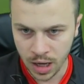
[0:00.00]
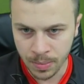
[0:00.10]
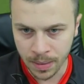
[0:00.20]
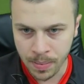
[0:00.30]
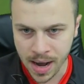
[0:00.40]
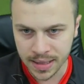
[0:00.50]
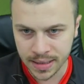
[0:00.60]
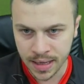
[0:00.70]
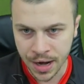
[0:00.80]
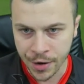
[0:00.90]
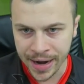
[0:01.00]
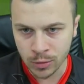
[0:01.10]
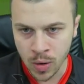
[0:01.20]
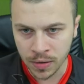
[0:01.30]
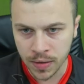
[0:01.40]
Ibra pass,
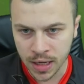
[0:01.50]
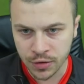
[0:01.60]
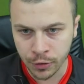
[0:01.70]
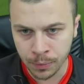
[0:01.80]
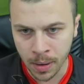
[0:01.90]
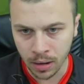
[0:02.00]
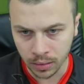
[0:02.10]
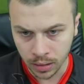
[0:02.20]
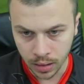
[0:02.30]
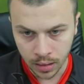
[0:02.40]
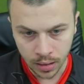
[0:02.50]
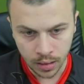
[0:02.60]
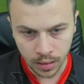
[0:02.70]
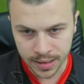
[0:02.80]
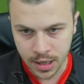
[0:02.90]
great one-touch football.
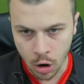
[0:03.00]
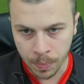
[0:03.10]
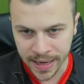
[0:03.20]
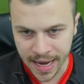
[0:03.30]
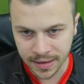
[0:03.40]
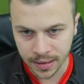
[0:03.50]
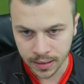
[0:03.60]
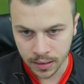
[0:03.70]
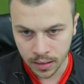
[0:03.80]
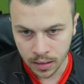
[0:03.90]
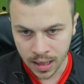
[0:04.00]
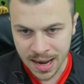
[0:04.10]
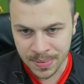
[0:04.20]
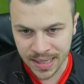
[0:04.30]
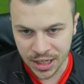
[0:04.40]
Let's go, Payet.
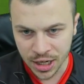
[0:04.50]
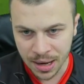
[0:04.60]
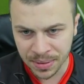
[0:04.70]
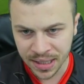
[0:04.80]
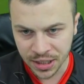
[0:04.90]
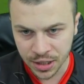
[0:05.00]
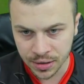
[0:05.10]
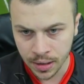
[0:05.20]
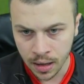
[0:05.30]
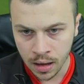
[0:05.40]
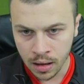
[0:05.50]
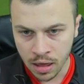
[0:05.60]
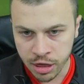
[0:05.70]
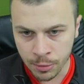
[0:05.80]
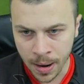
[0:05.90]
Keep possession, keep possession.
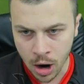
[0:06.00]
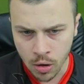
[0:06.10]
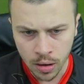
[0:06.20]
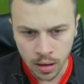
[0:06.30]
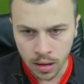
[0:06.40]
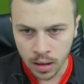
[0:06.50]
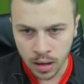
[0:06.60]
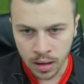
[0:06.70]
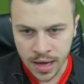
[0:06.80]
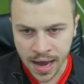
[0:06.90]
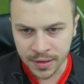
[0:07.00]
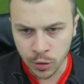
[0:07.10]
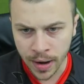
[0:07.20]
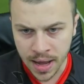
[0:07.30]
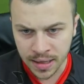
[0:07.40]
Through ball. Yaya
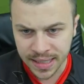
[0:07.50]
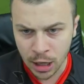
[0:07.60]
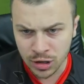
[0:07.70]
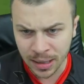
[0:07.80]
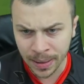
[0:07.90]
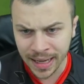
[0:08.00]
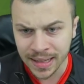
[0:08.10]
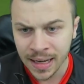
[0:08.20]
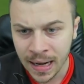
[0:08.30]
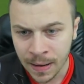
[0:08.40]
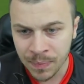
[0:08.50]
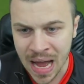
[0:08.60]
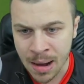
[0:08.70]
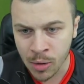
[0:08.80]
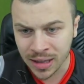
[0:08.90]
Toure, the skill dribbling.
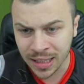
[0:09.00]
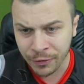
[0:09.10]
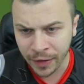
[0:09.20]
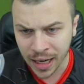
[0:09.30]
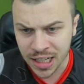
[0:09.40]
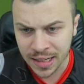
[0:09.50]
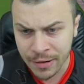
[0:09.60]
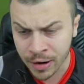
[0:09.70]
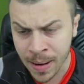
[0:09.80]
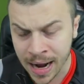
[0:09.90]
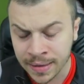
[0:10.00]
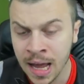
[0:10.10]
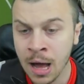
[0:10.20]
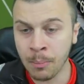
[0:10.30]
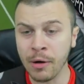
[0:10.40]
Damn, what a deflection! Never mind!
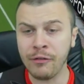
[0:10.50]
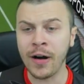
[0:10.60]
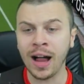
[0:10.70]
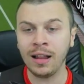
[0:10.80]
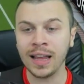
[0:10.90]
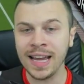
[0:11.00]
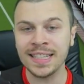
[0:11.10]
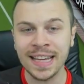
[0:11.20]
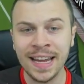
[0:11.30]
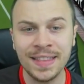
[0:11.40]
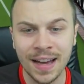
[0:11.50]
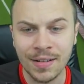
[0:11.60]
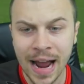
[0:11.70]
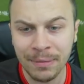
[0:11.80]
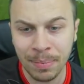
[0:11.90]
Buffon is in
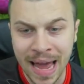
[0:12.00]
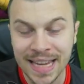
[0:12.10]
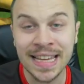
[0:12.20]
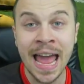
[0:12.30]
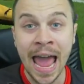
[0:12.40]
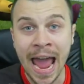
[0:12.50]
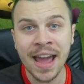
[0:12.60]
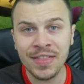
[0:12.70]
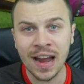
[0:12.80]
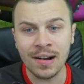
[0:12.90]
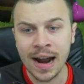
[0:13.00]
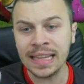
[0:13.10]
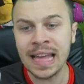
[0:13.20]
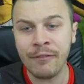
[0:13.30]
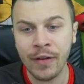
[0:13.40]
the right place at the
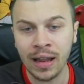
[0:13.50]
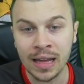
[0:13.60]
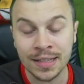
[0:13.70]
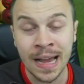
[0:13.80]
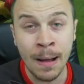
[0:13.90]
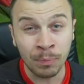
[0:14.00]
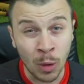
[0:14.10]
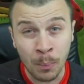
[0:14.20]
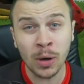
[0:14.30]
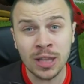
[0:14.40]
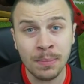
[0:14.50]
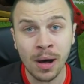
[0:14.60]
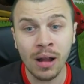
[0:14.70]
right time for us to put the